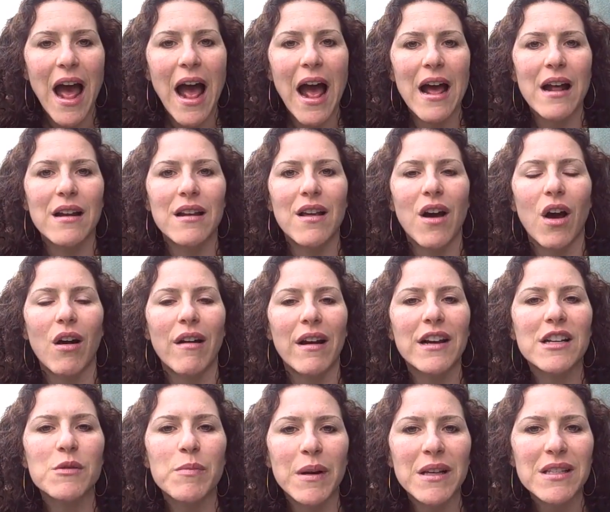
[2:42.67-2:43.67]
And our
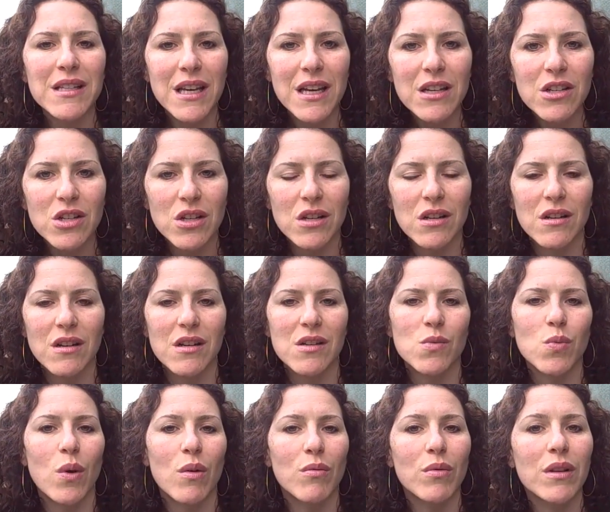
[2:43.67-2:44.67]
expectation
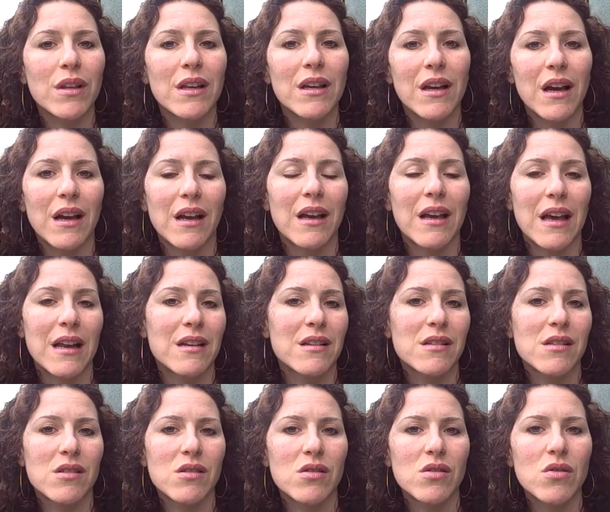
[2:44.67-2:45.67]
is what really can get
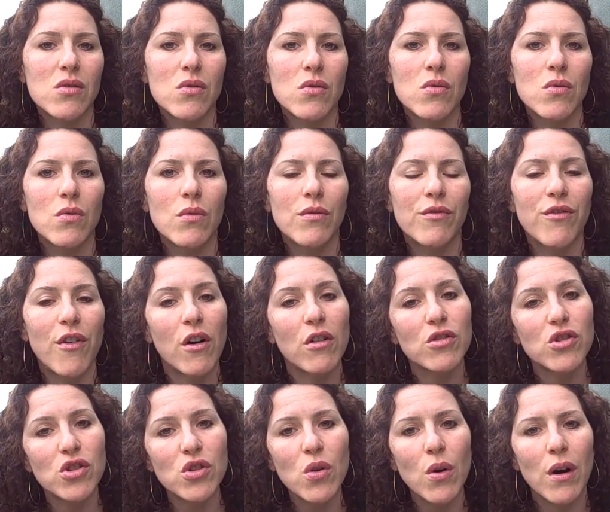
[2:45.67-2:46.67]
us to
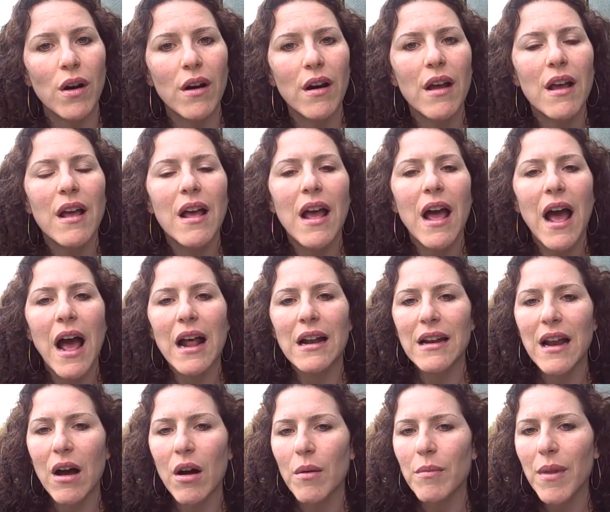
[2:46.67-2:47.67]
fall short.
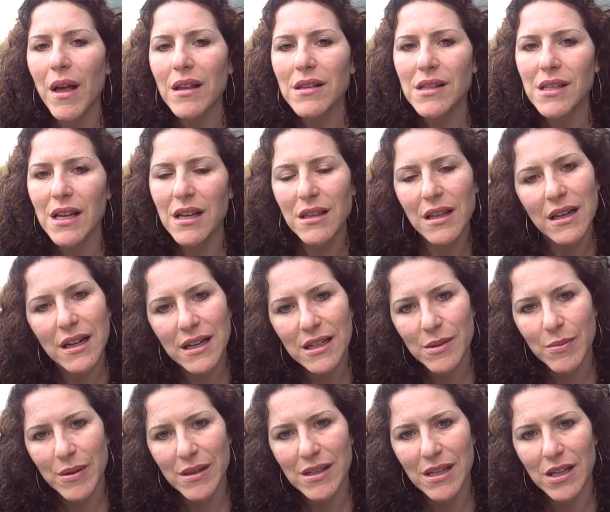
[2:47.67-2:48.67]
And now I'm not saying that
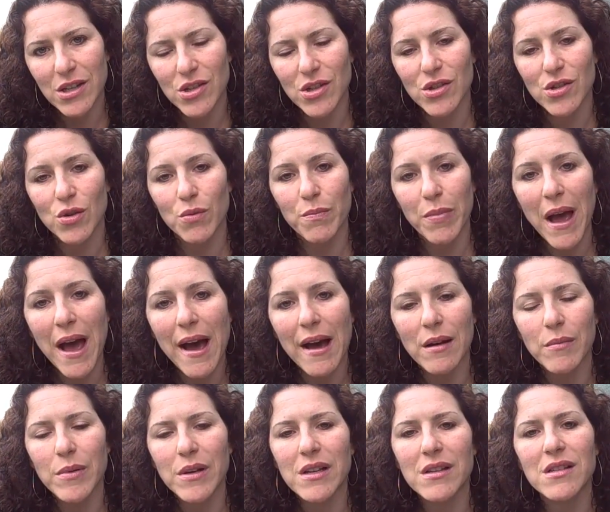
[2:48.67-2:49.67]
expectations are
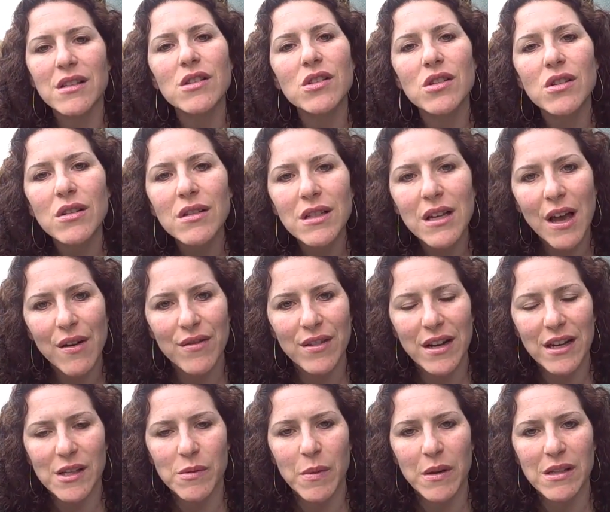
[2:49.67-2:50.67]
bad, because it's good to have
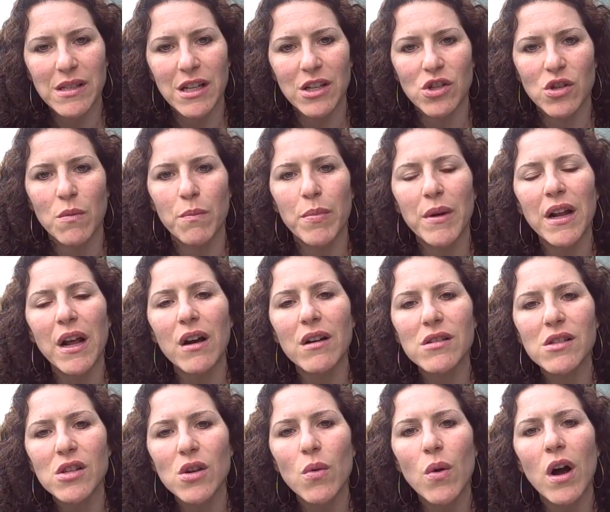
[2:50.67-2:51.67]
an expectation, but
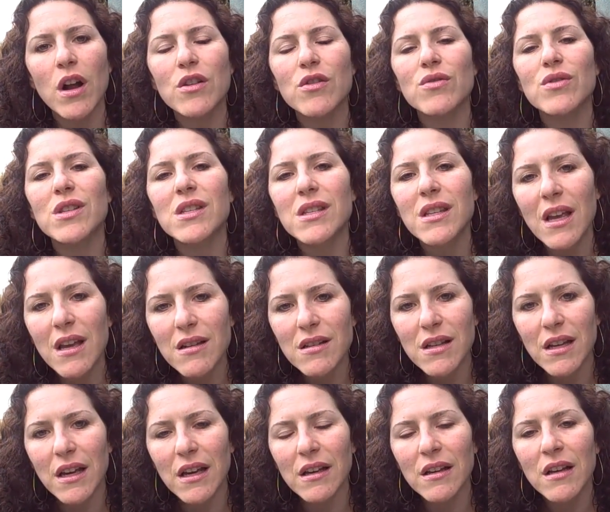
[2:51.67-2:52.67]
also
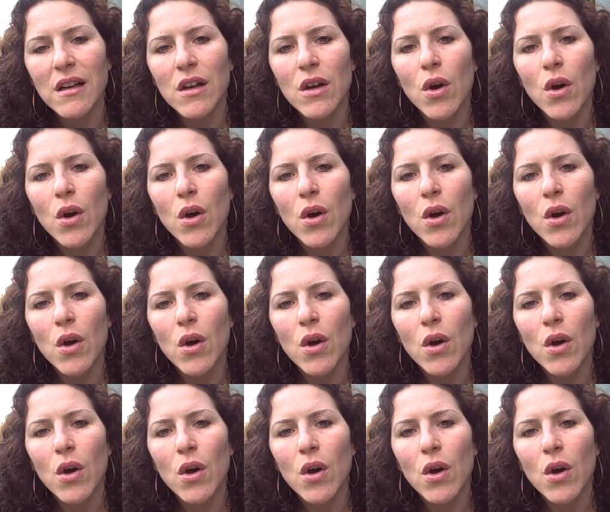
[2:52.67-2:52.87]
understanding